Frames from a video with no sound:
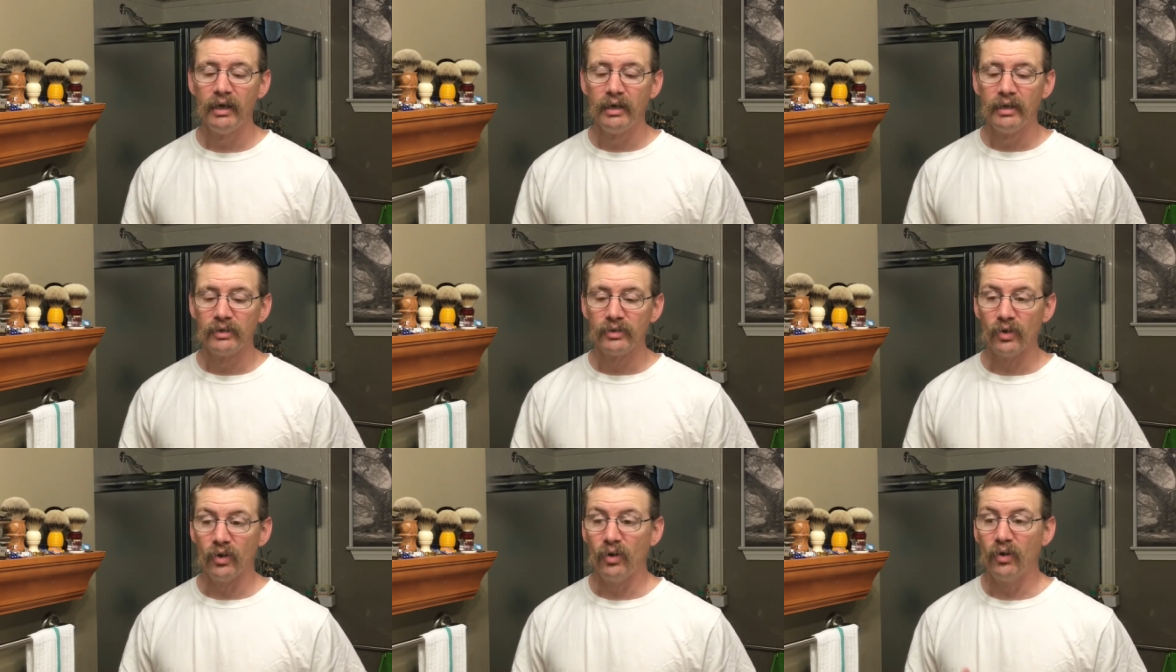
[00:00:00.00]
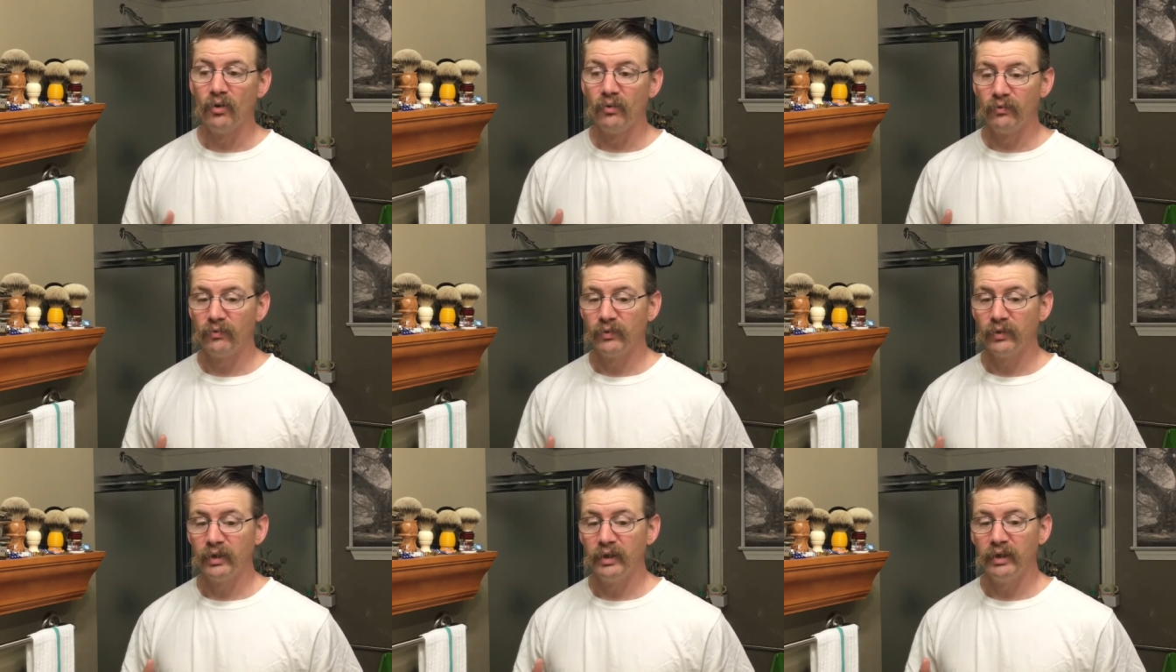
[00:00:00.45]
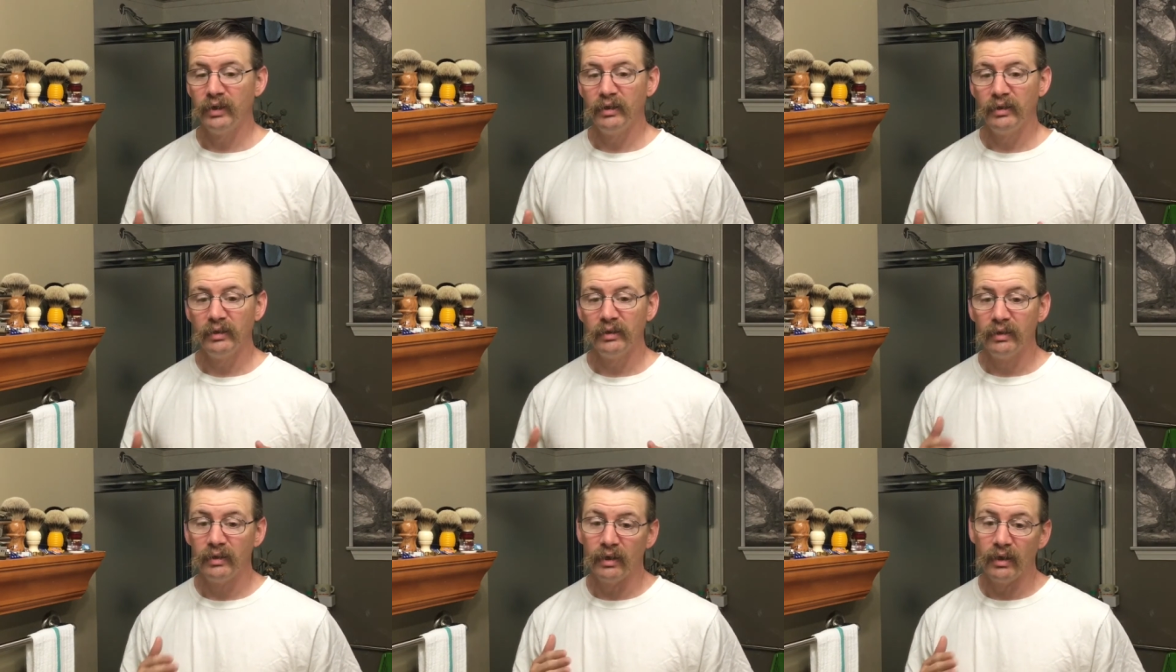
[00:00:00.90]
So hopefully
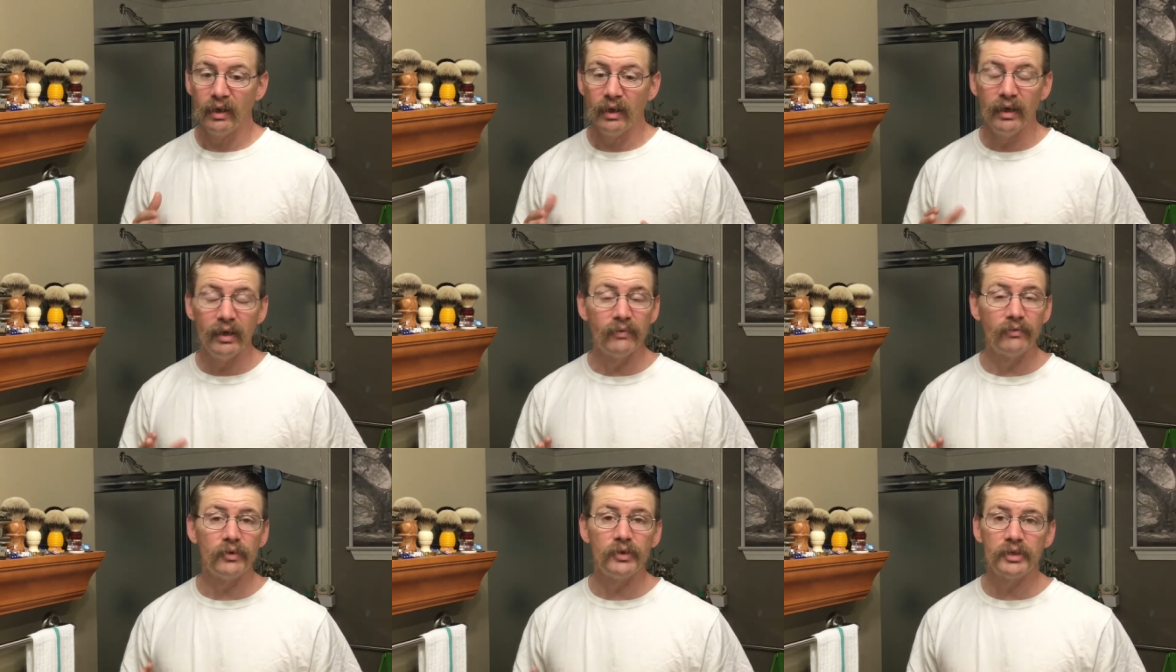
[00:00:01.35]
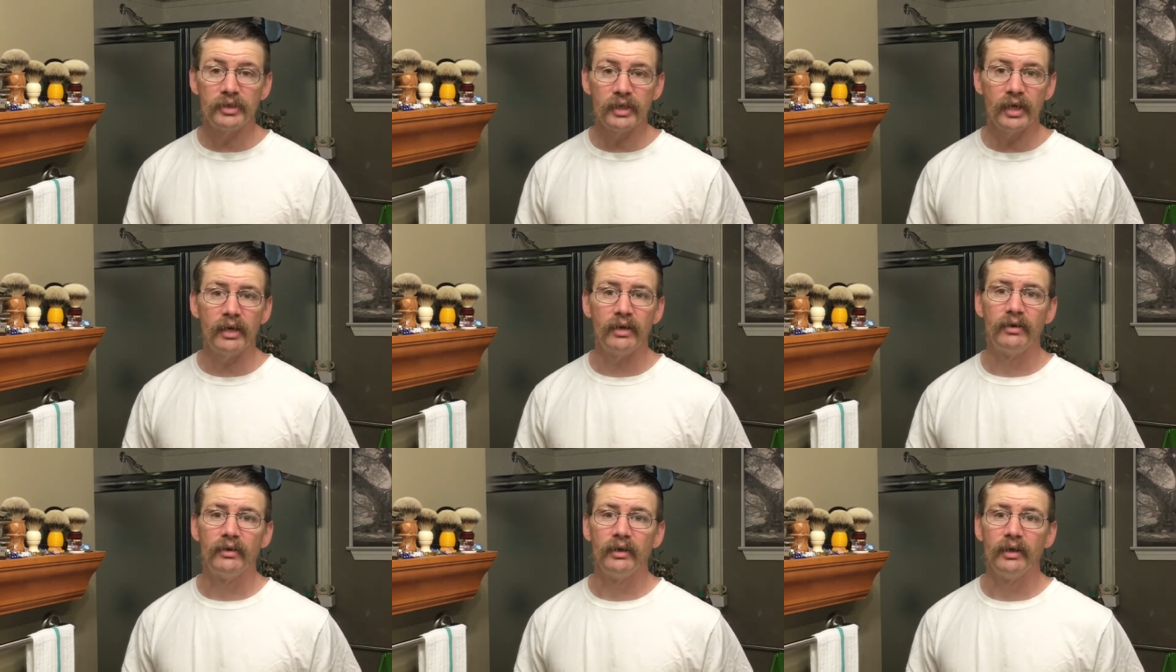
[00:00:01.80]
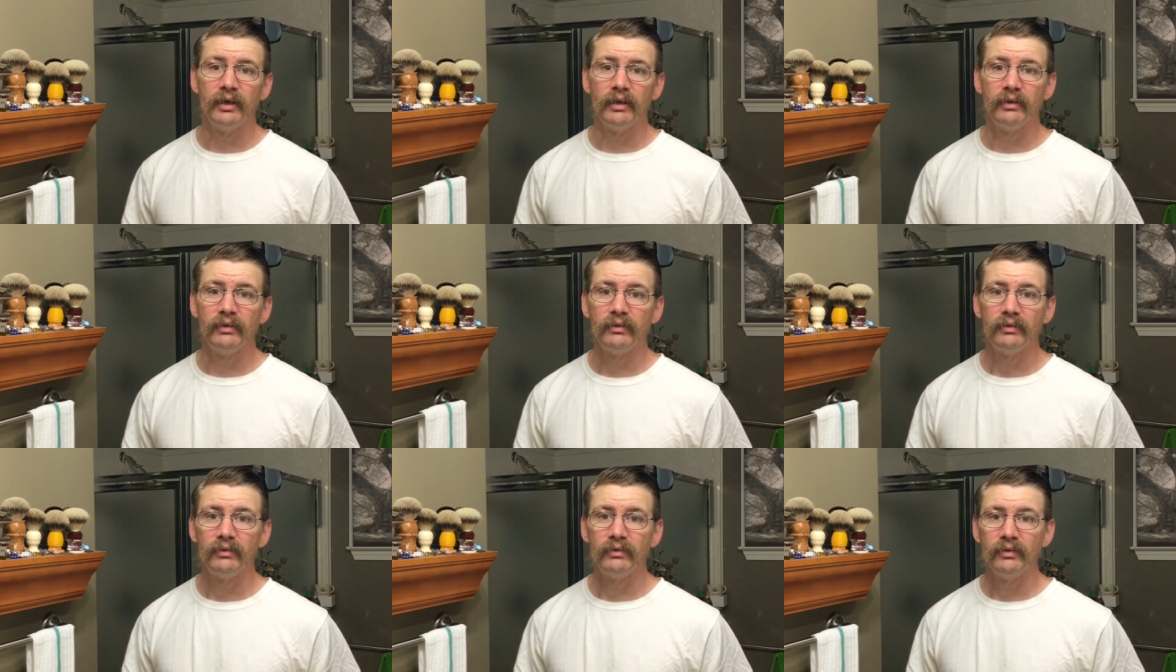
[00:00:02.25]
every
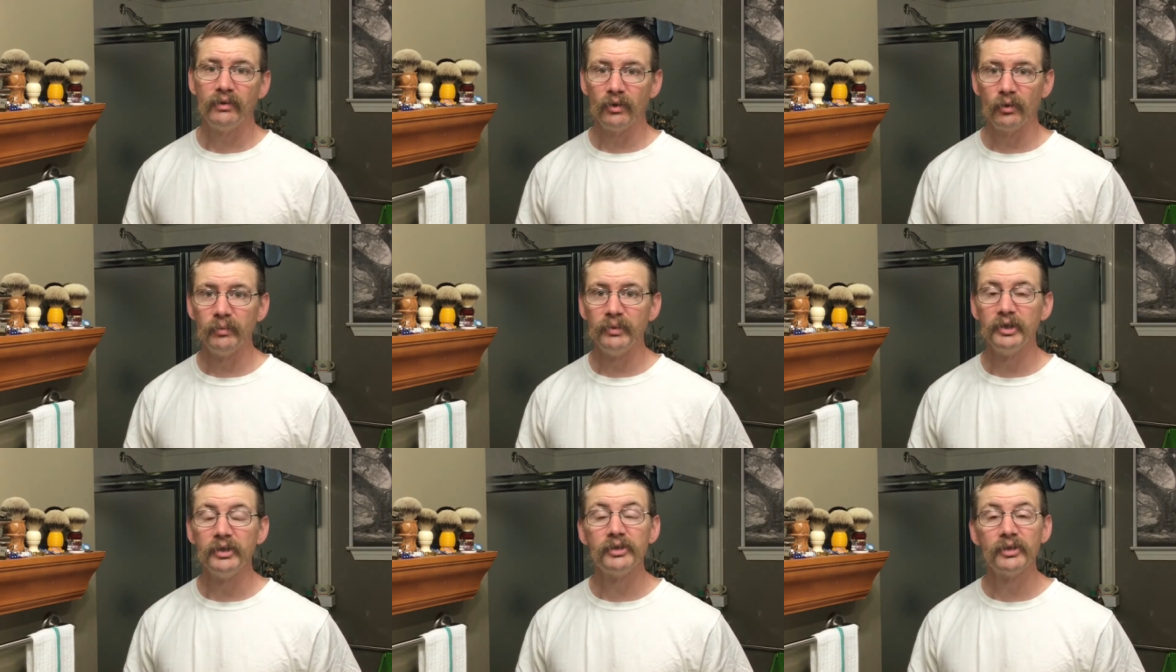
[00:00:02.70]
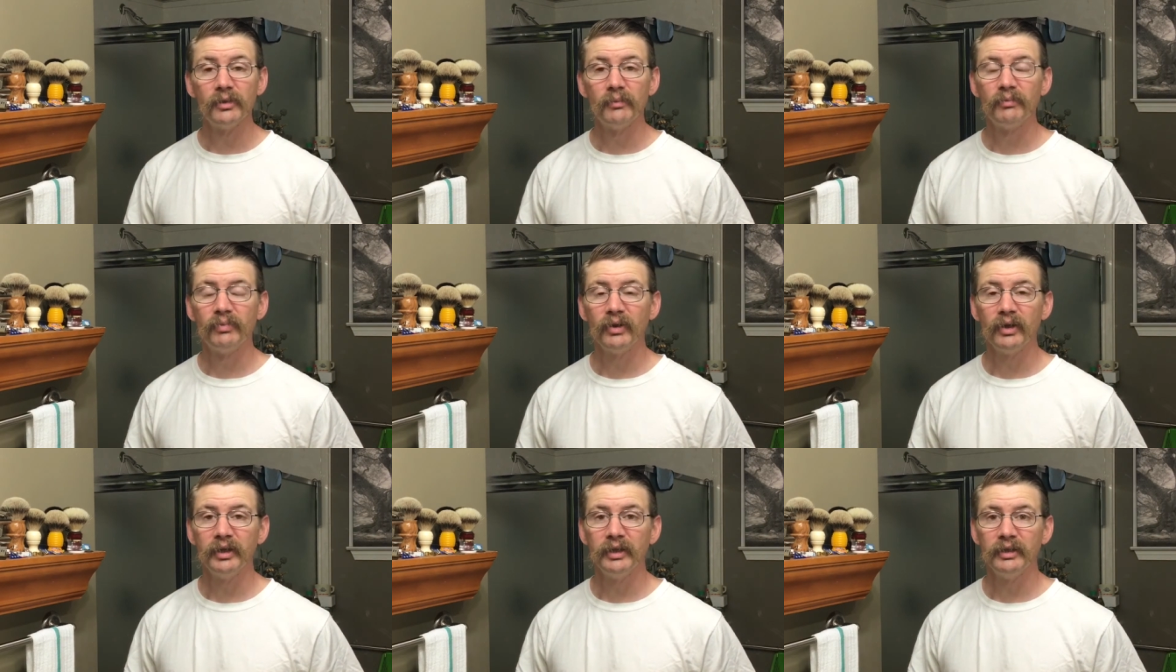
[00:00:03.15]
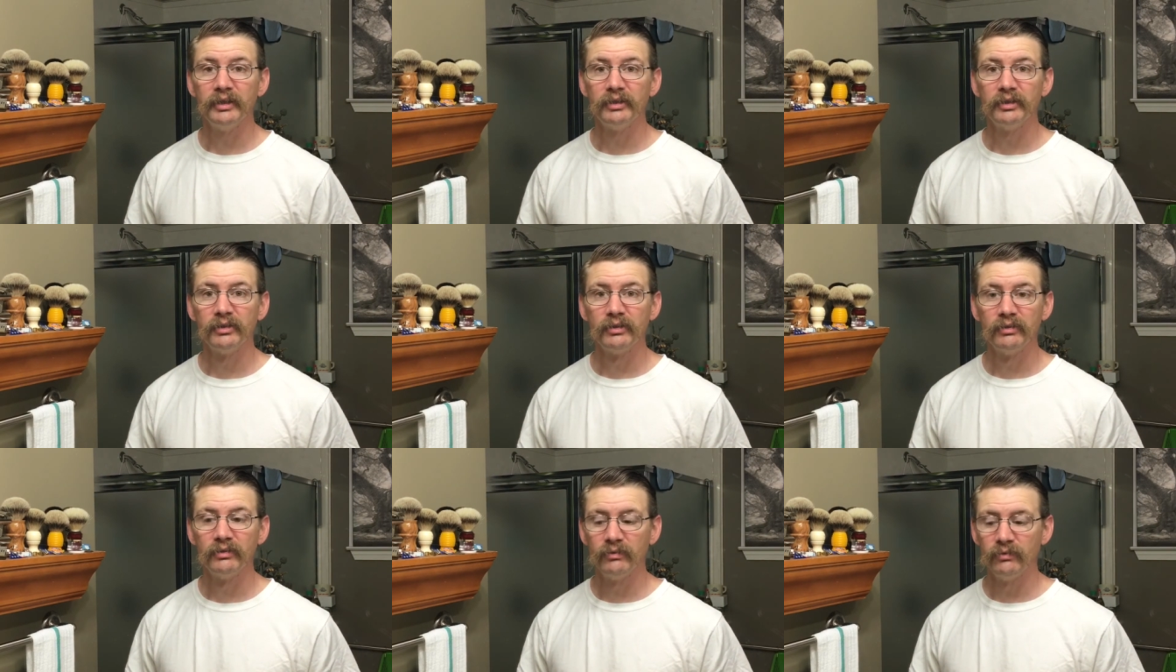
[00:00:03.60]
Saturday there'll be some place